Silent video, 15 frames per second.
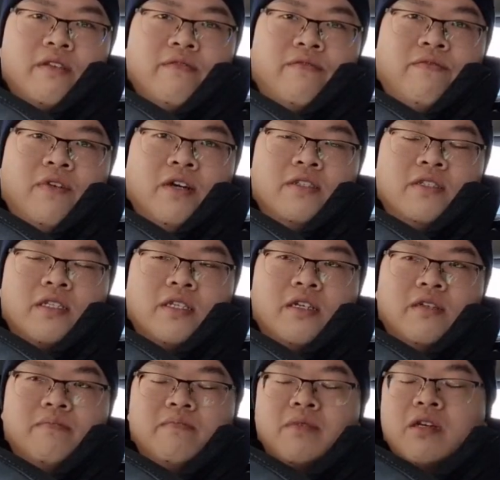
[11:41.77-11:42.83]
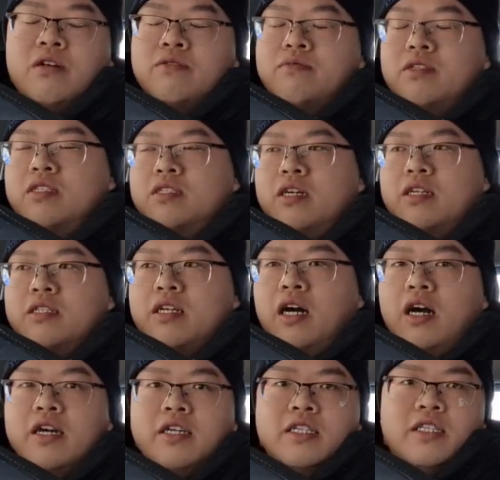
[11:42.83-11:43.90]
find the how to say that, the
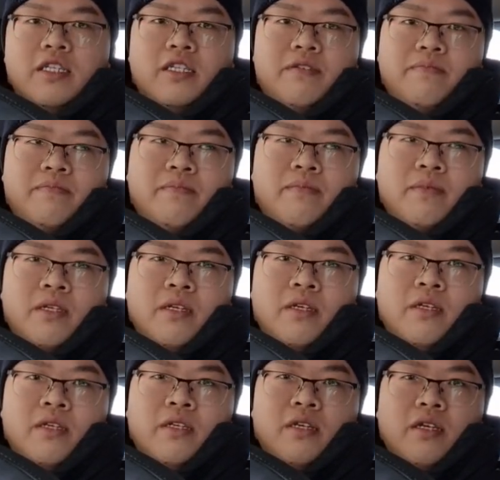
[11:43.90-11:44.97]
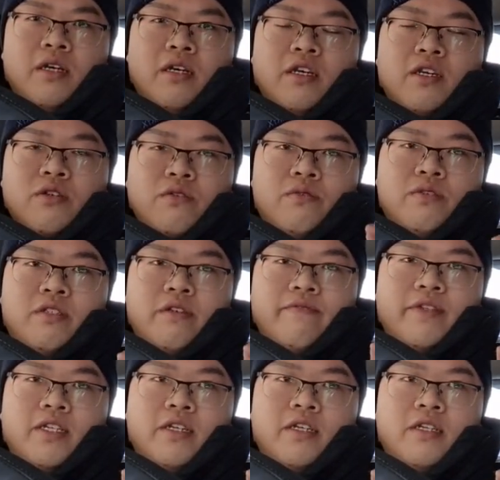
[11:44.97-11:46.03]
IED,
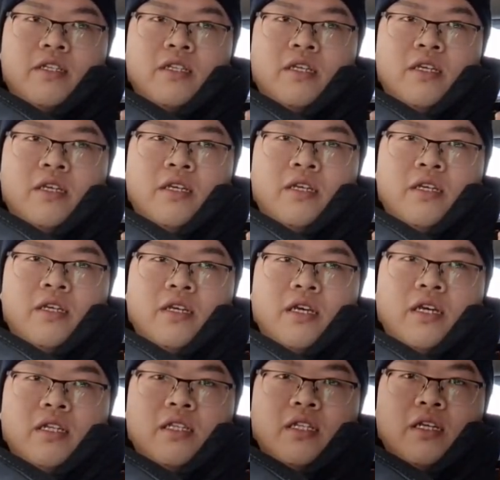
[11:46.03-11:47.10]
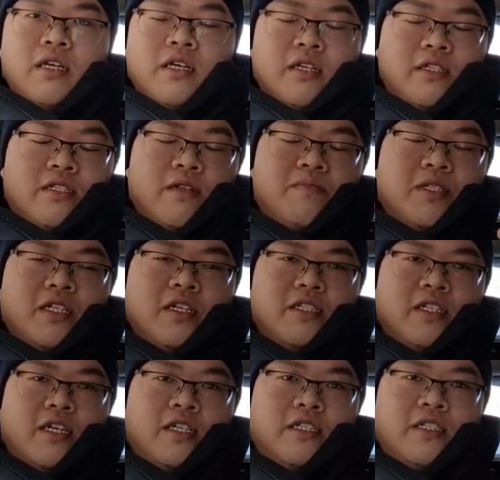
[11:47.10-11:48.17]
inclusivity, and something like
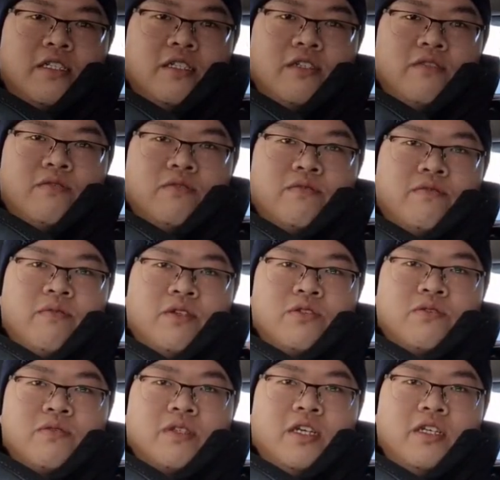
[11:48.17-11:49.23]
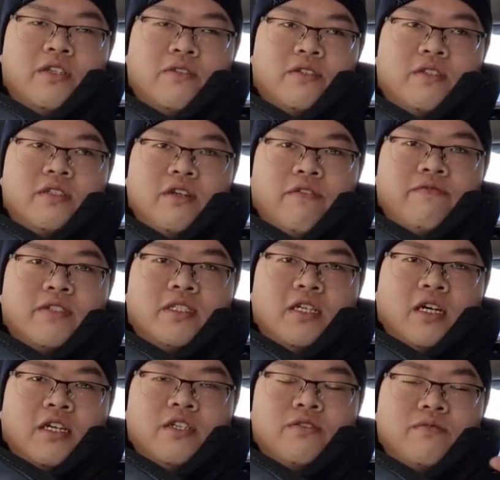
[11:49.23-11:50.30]
that. You don't want to get yourself
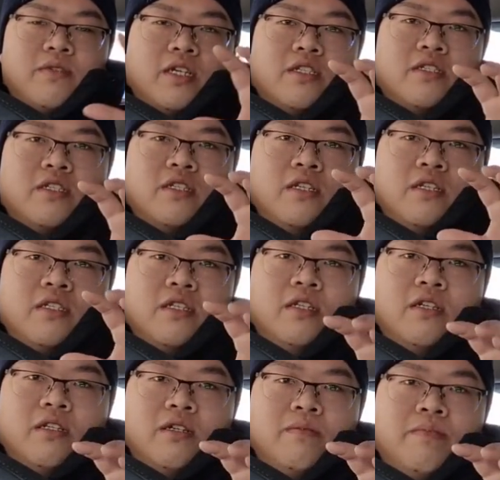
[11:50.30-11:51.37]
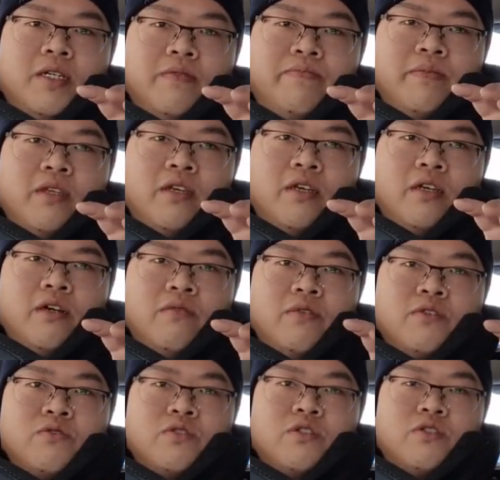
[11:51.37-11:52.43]
stuck into that dilemma. I
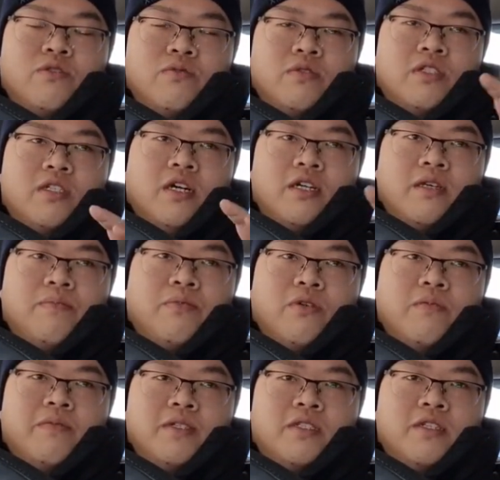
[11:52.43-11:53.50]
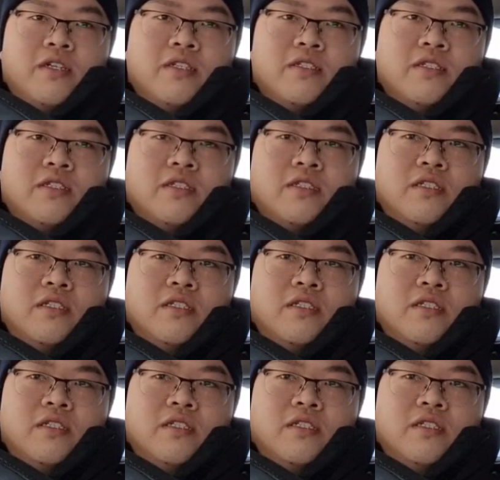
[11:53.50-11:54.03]
want just to study proper things